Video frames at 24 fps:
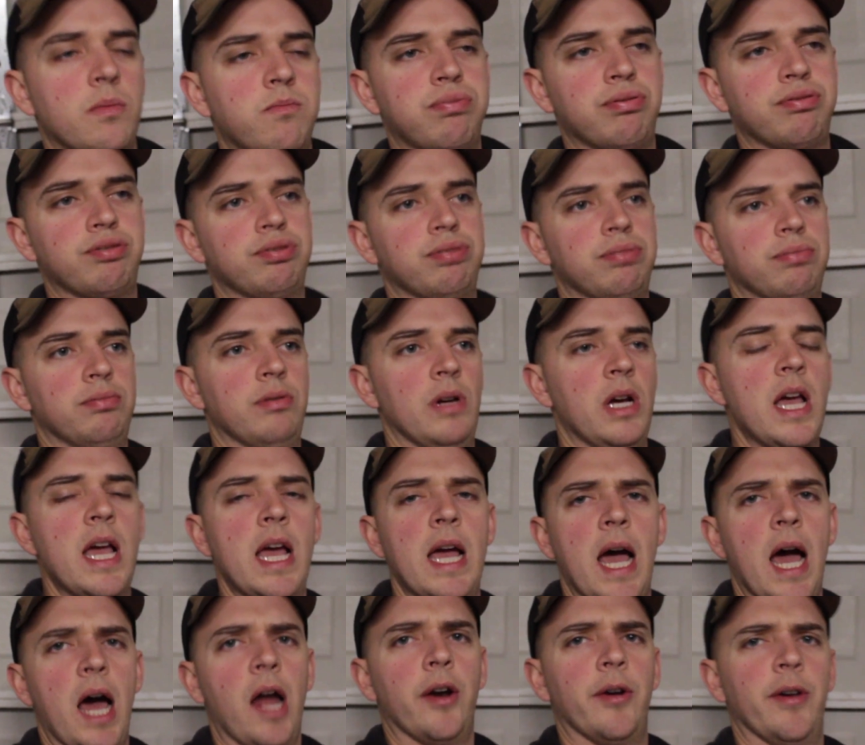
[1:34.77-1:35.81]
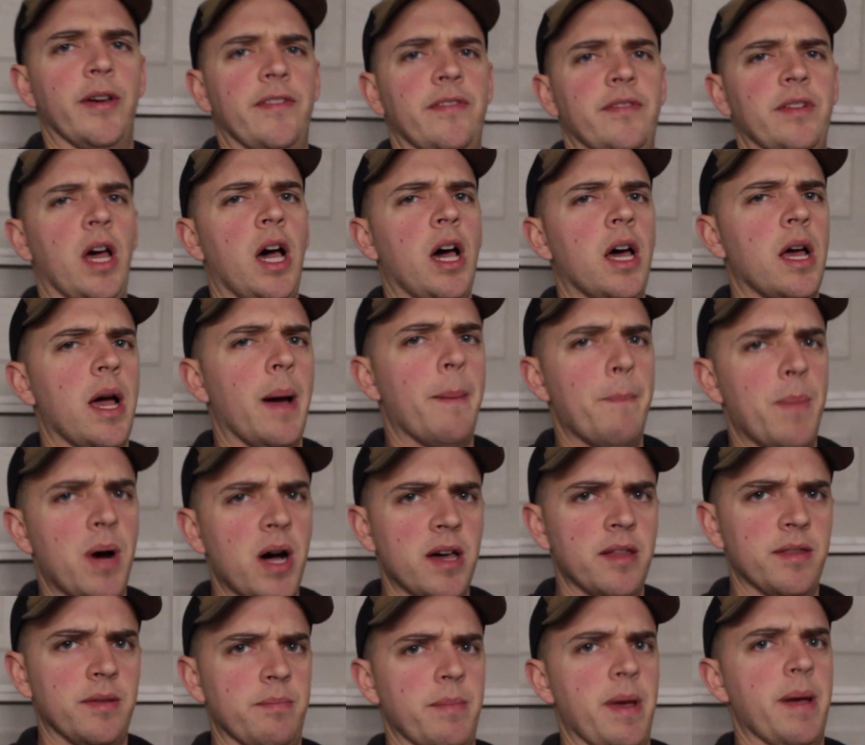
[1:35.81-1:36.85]
I don't know, if not a
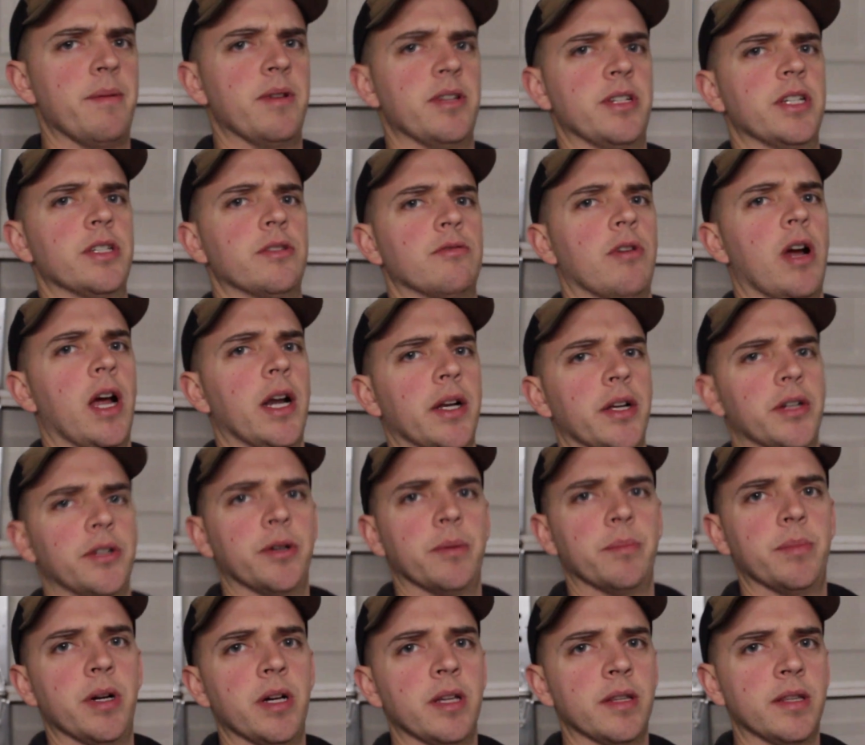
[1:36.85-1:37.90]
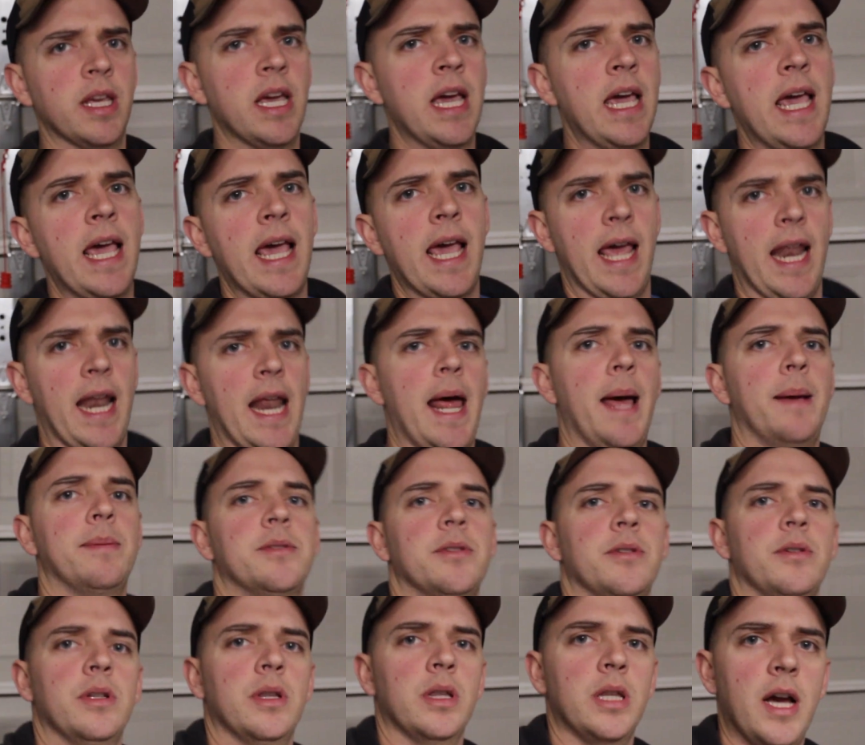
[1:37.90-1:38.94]
month, maybe just right under a month. And I
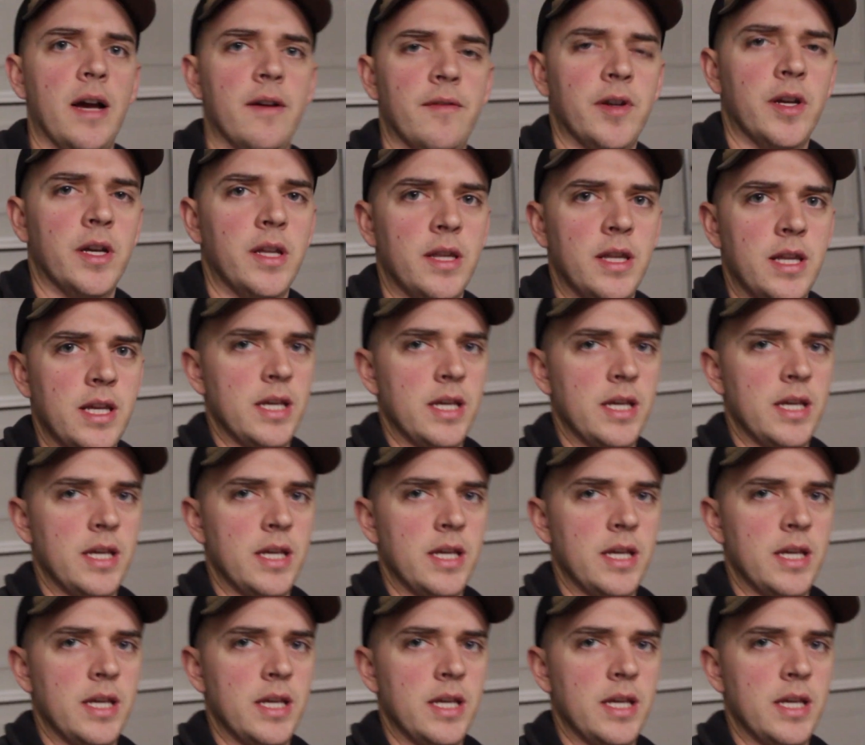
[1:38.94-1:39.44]
absolutely love it.